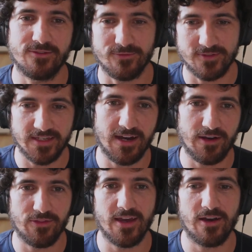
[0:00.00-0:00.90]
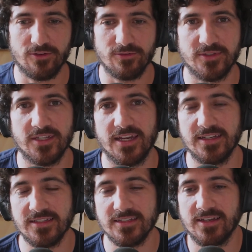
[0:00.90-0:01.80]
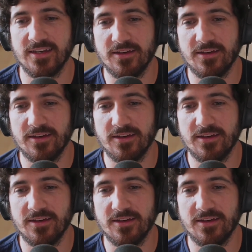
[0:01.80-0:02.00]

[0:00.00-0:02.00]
to see how the outcome changes.